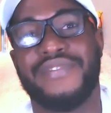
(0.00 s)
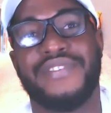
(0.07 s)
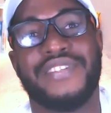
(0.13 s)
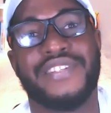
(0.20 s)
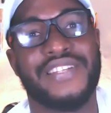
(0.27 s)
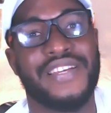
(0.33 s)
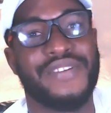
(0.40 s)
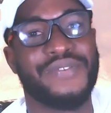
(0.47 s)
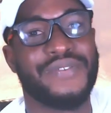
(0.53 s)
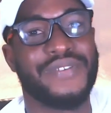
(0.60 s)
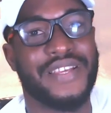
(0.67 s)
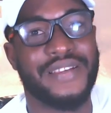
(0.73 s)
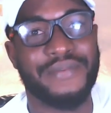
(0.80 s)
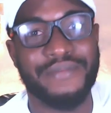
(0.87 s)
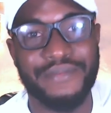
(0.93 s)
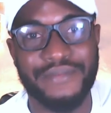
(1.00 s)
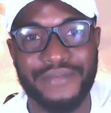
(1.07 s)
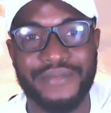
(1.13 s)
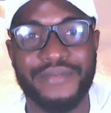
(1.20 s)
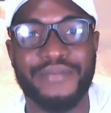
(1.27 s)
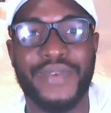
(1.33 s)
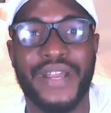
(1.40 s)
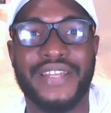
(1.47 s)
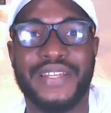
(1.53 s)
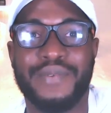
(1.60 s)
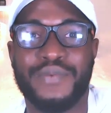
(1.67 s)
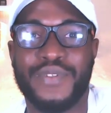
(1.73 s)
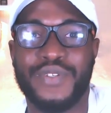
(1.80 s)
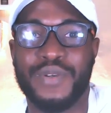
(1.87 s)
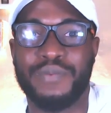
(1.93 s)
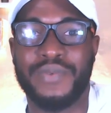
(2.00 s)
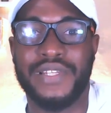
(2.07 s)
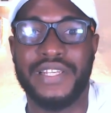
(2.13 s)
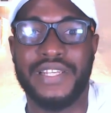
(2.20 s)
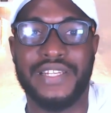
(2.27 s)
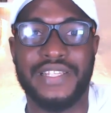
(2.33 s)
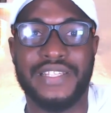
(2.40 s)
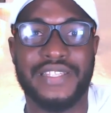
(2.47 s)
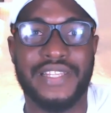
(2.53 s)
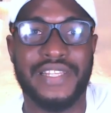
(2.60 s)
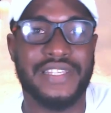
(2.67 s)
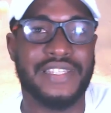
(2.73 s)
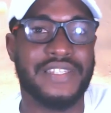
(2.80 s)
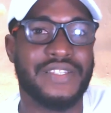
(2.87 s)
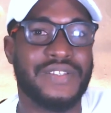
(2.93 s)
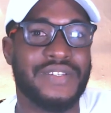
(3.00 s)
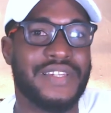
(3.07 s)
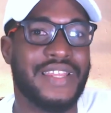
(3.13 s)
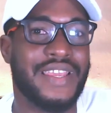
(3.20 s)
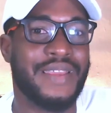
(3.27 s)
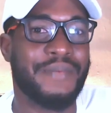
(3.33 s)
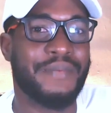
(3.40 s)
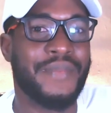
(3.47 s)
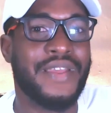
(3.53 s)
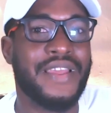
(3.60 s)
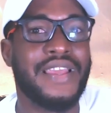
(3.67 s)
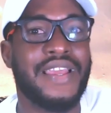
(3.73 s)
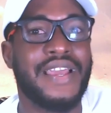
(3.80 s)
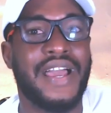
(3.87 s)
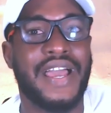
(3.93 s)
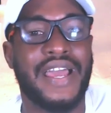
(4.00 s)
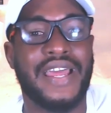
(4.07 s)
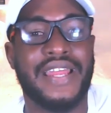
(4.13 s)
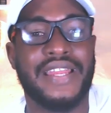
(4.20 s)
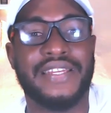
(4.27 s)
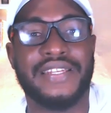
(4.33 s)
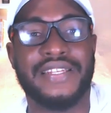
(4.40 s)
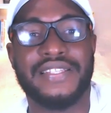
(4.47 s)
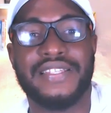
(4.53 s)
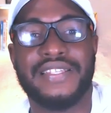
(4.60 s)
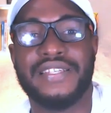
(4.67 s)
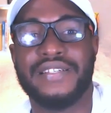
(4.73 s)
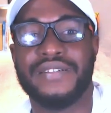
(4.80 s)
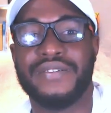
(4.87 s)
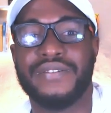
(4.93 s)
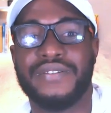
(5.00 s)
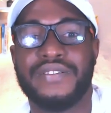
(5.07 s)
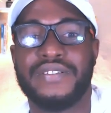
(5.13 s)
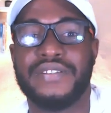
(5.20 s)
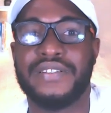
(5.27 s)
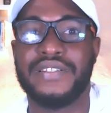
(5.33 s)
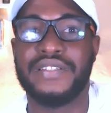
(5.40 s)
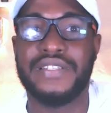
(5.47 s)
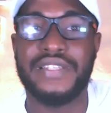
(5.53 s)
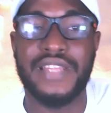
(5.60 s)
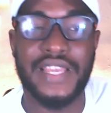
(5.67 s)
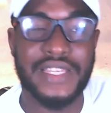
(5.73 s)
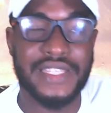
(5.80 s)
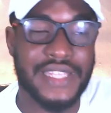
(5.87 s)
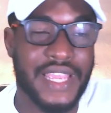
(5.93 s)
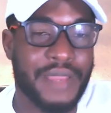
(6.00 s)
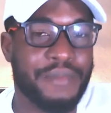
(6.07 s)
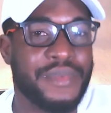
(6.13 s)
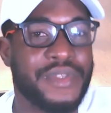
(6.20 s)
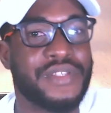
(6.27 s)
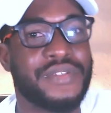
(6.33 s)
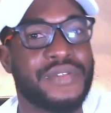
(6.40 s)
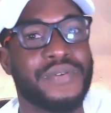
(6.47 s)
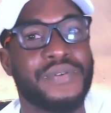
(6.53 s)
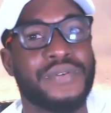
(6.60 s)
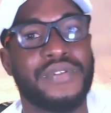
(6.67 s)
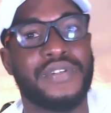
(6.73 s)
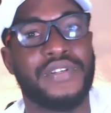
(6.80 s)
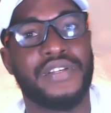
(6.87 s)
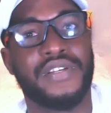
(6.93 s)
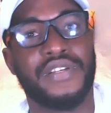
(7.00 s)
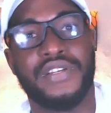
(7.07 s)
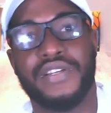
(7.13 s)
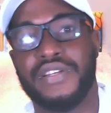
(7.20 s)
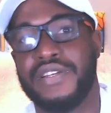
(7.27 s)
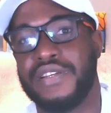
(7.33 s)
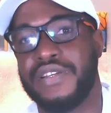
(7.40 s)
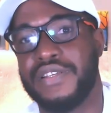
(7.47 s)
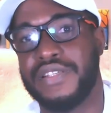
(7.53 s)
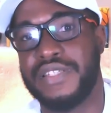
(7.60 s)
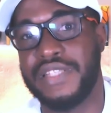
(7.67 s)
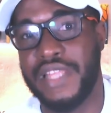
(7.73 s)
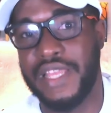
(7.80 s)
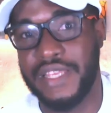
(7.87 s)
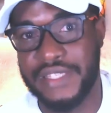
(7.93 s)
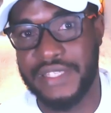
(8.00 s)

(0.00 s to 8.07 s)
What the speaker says: schedule them, add them to your playlist, listen to them, and till Next episode, stay